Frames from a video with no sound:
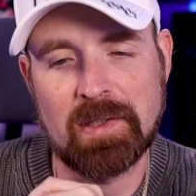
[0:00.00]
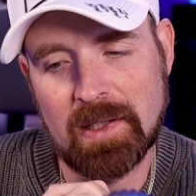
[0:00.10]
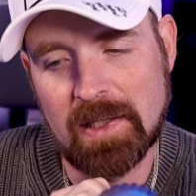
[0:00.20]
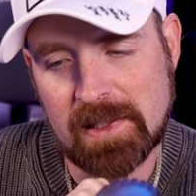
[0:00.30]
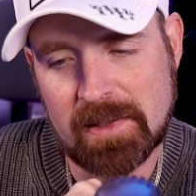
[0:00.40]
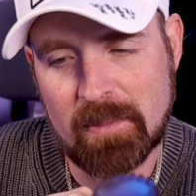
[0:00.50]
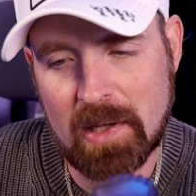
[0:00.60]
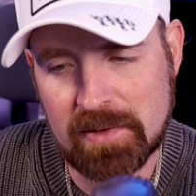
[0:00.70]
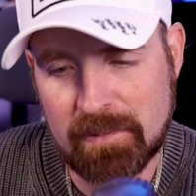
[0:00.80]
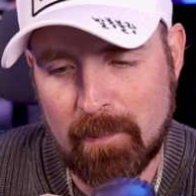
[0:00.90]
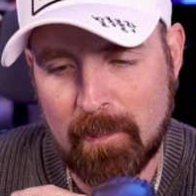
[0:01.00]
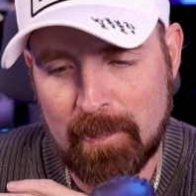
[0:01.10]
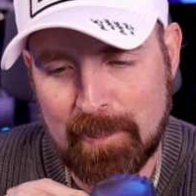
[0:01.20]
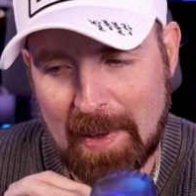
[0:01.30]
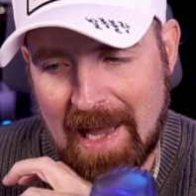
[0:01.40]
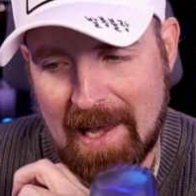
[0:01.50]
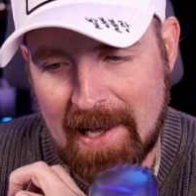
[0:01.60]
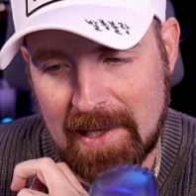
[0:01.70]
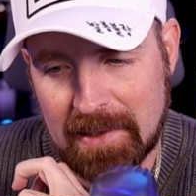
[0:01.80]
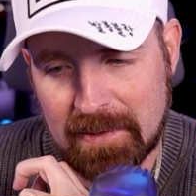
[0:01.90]
that it smells
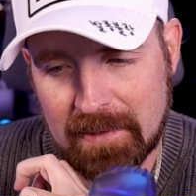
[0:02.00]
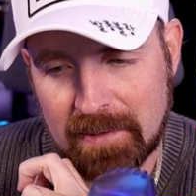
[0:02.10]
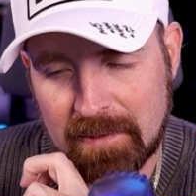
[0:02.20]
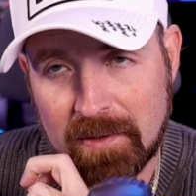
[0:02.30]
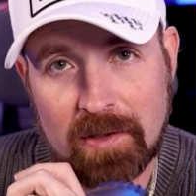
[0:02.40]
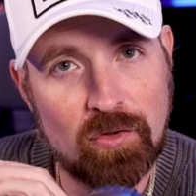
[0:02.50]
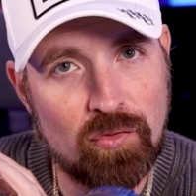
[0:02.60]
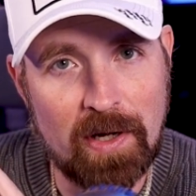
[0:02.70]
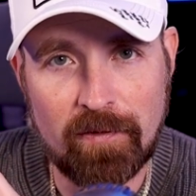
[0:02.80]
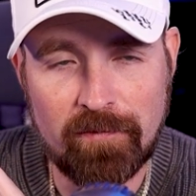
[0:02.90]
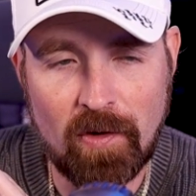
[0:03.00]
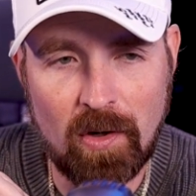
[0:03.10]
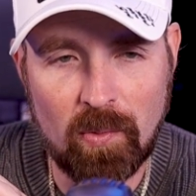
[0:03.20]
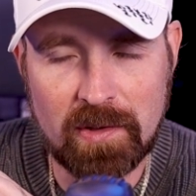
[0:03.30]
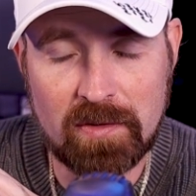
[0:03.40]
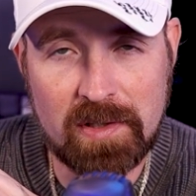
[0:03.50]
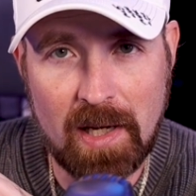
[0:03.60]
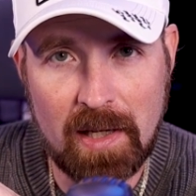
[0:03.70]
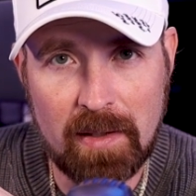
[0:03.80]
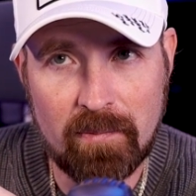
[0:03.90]
bad. Great for fall, winter
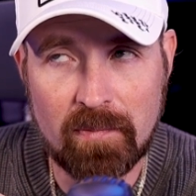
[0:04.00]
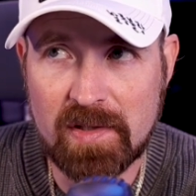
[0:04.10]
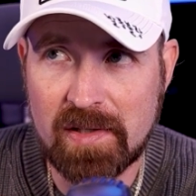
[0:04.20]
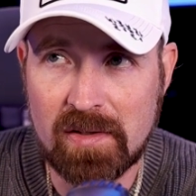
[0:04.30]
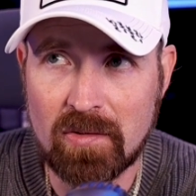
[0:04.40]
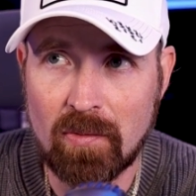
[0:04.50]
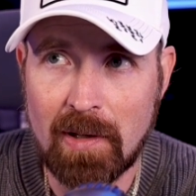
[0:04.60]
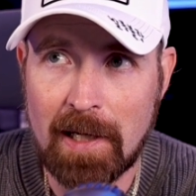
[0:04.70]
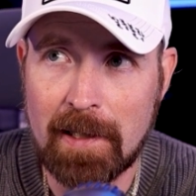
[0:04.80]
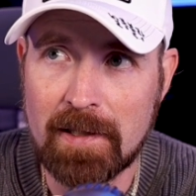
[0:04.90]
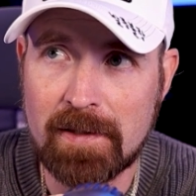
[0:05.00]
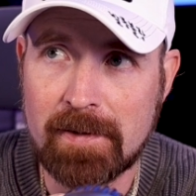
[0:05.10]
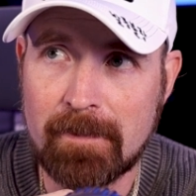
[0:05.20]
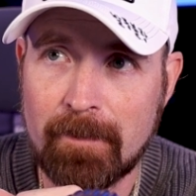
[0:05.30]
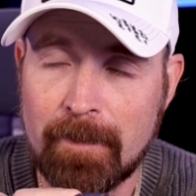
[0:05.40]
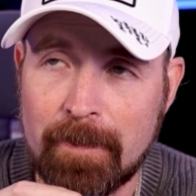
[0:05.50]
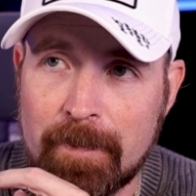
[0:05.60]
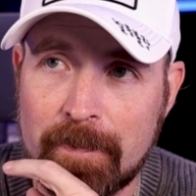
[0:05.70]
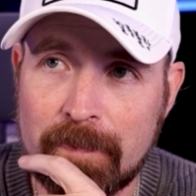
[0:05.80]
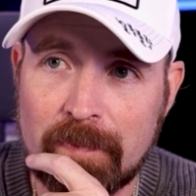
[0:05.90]
time, seasonal wise,
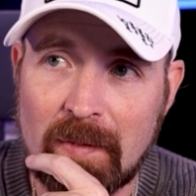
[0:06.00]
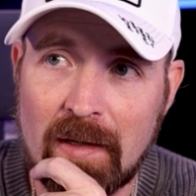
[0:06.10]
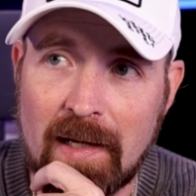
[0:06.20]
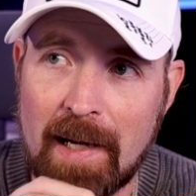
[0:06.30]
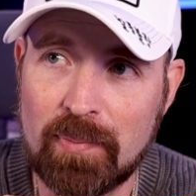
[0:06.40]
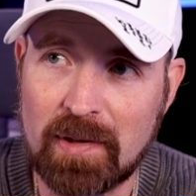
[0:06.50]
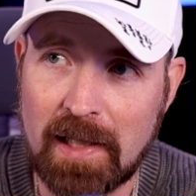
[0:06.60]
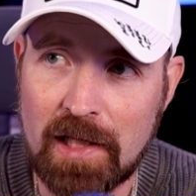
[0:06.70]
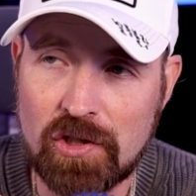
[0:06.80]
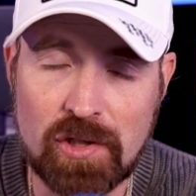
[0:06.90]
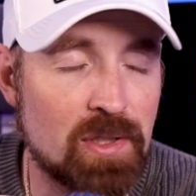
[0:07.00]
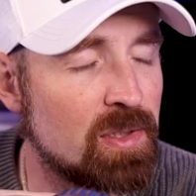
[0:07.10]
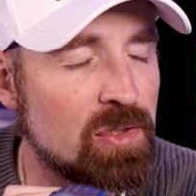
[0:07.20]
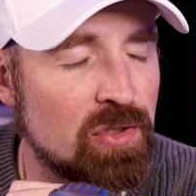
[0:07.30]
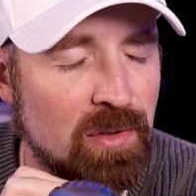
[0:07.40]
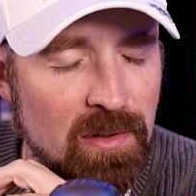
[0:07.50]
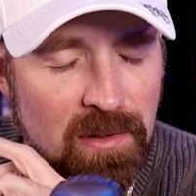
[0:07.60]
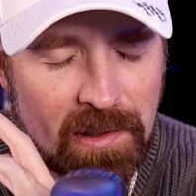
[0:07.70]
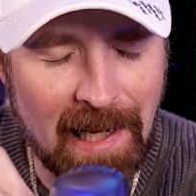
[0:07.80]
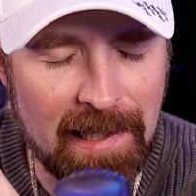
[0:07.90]
applications,
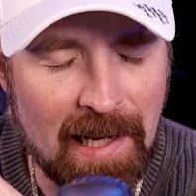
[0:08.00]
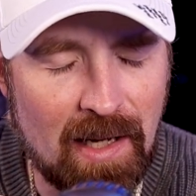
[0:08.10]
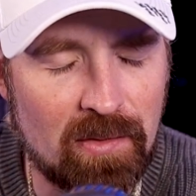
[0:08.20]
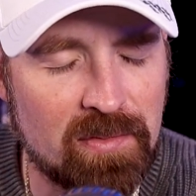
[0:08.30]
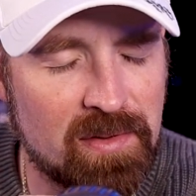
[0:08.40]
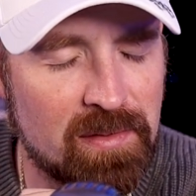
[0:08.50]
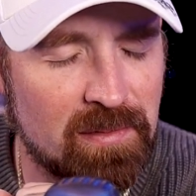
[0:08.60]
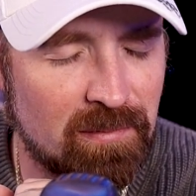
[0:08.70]
night outs,